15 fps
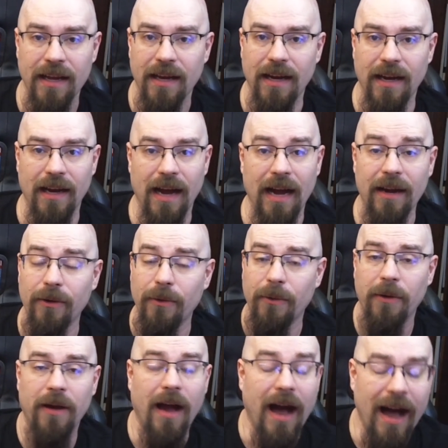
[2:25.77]

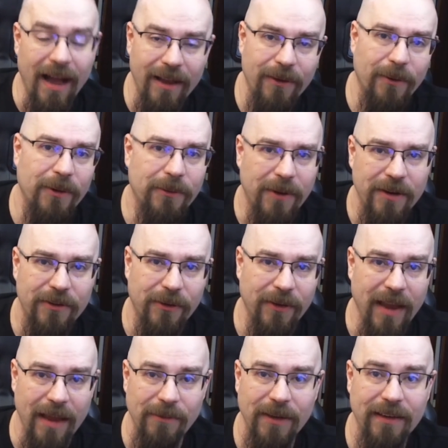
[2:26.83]
Iowa, Iowa Retro
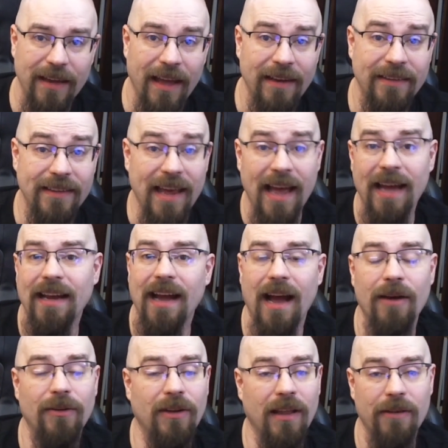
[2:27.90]
Gaming Dad, Zach,
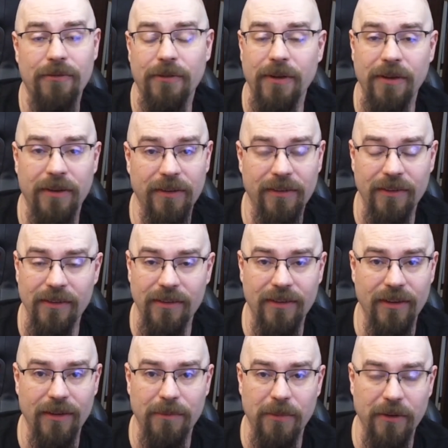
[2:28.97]
I'd love for you to,
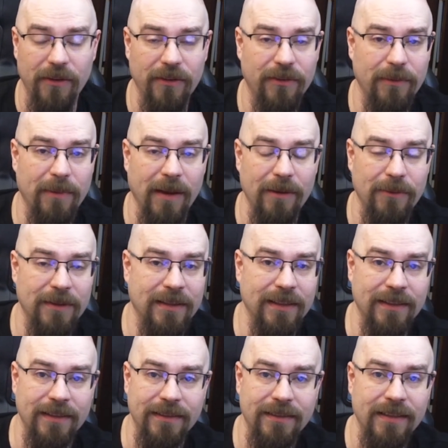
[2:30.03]
to participate with
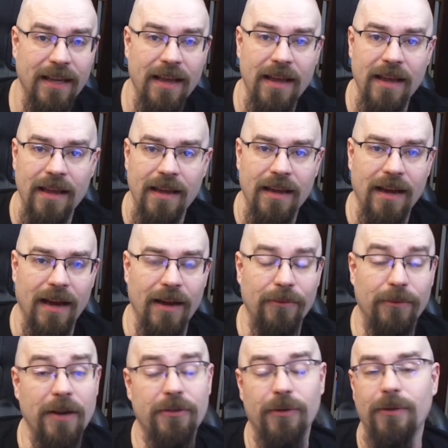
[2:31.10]
this. Uh,
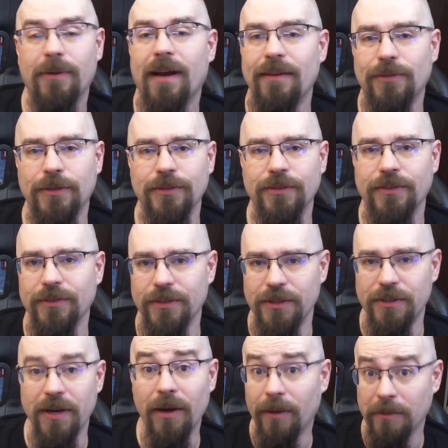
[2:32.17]
retro rivals, you
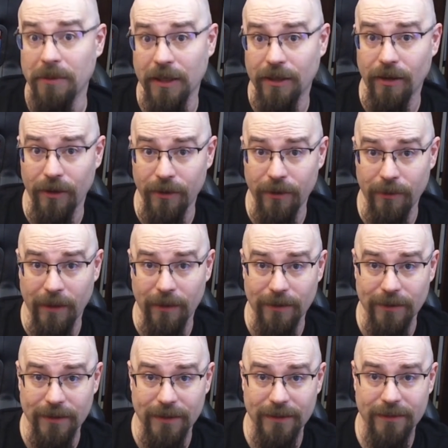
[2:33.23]
know I'm going to call you out
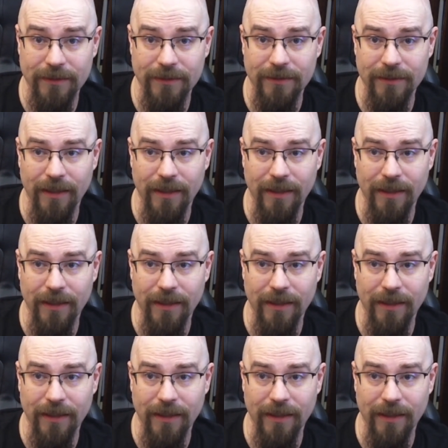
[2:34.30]
on this.